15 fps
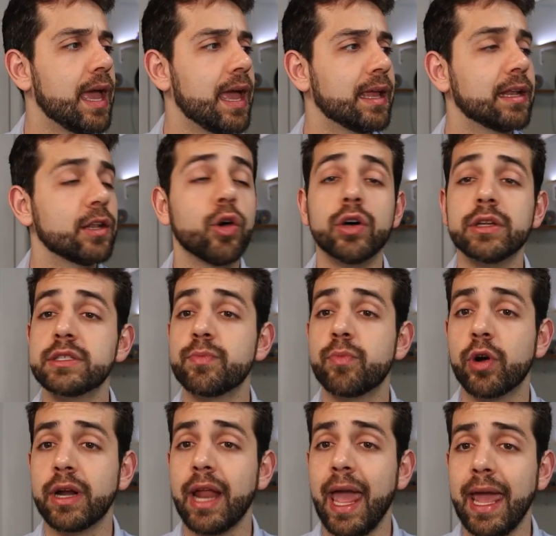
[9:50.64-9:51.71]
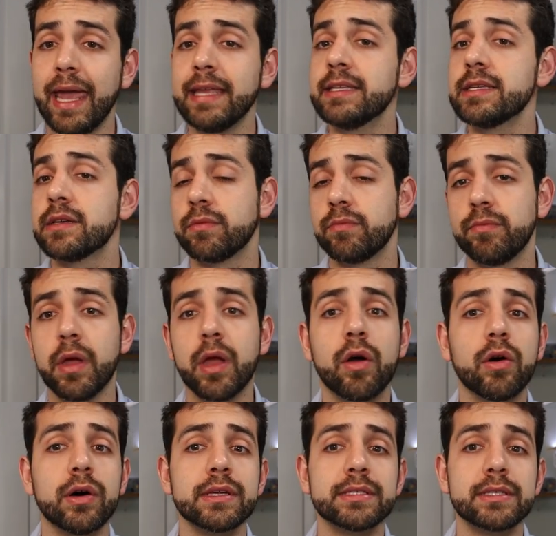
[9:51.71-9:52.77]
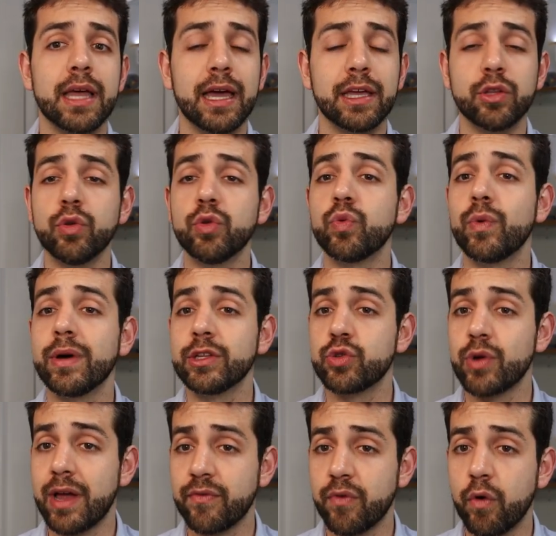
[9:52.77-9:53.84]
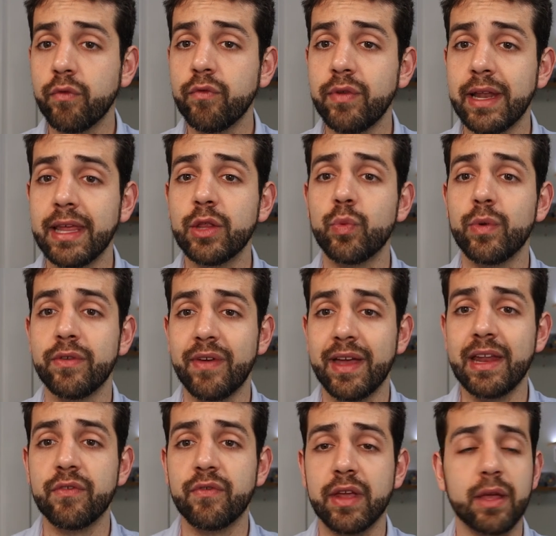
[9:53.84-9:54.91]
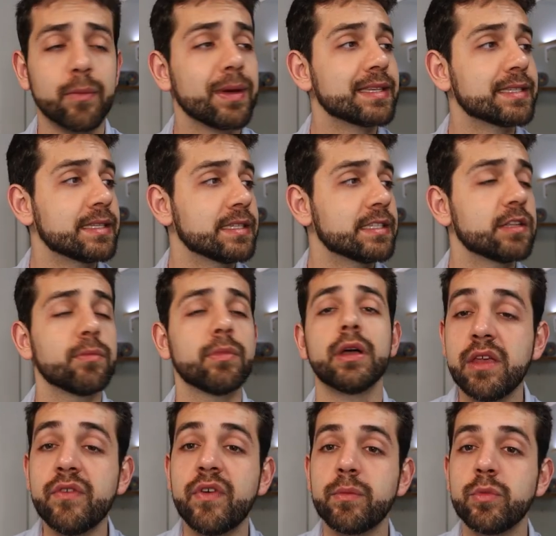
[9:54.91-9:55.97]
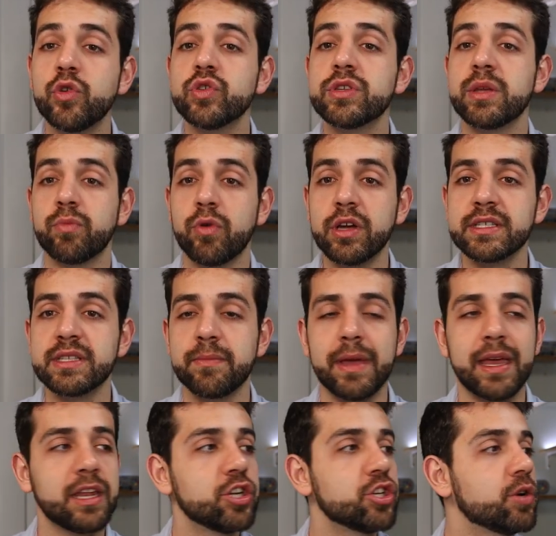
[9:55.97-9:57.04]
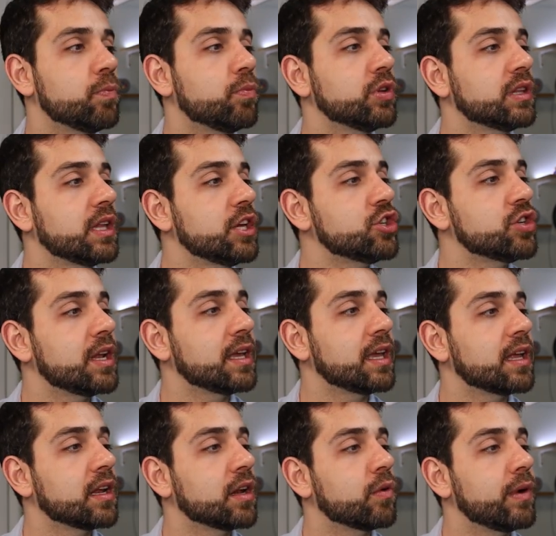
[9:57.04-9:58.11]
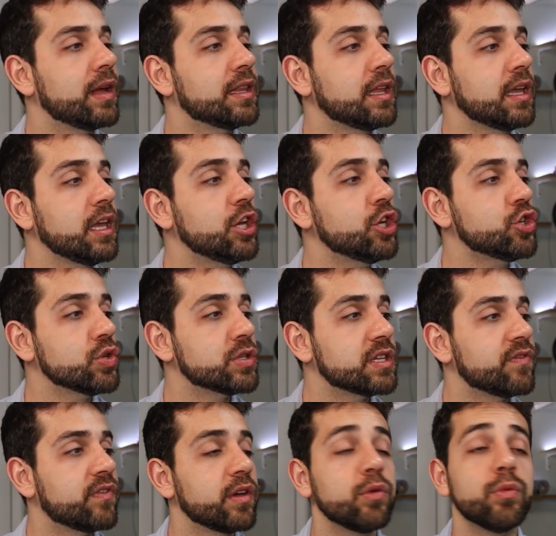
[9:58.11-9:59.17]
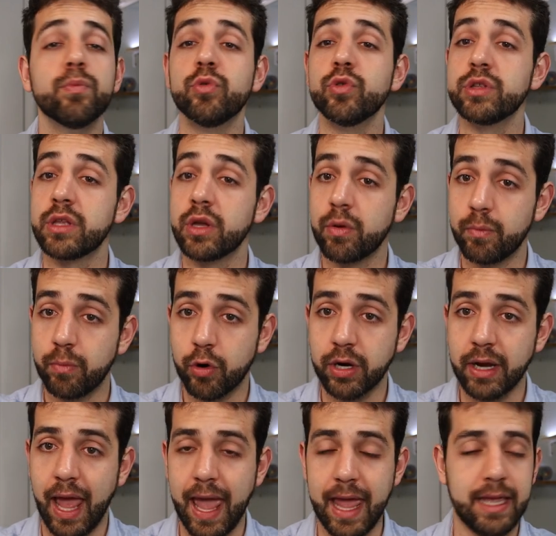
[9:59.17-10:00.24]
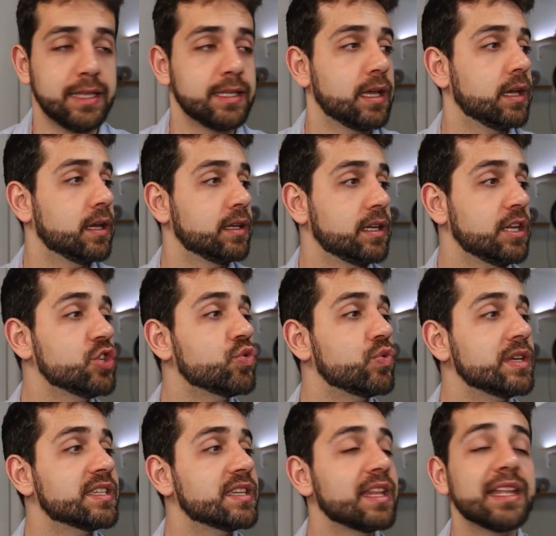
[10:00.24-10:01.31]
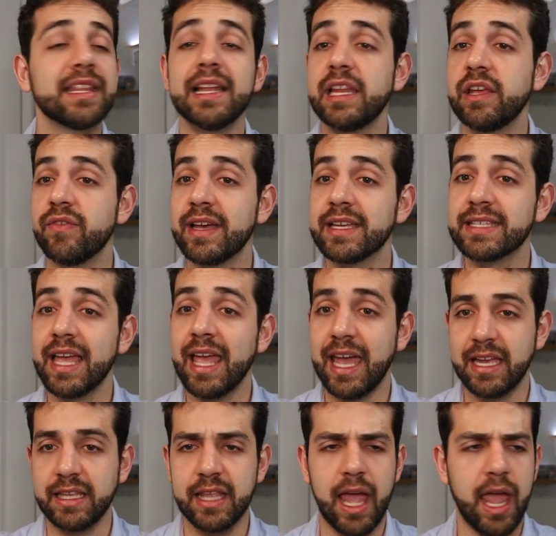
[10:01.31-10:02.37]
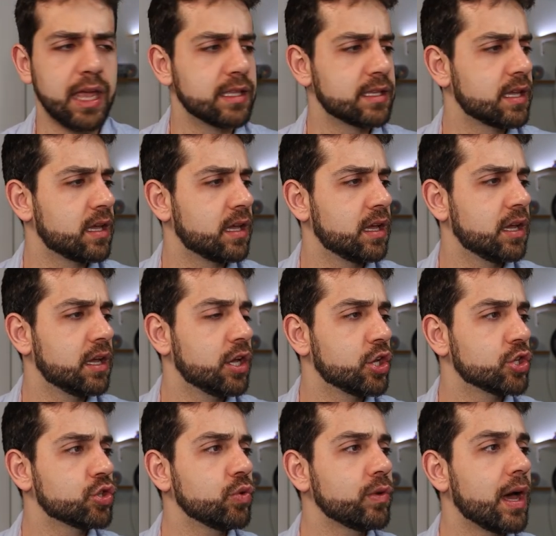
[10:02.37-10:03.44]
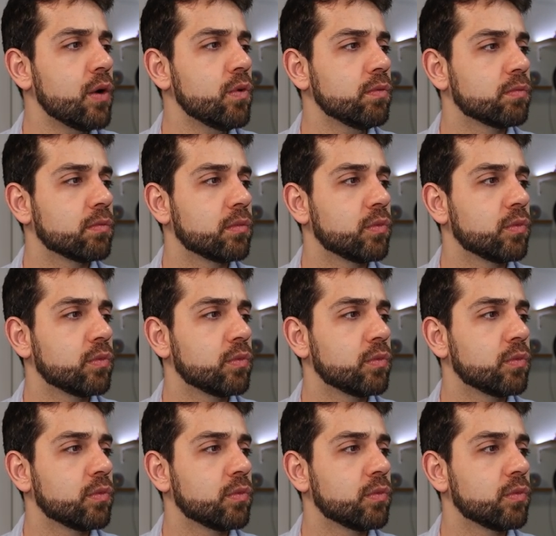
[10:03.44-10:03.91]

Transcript: and not port 8 because I don't want to have conflict with anything in my system. If I'm using proxy manager, potentially can create issues if I put port 8. This reason that I leave as 88. So now,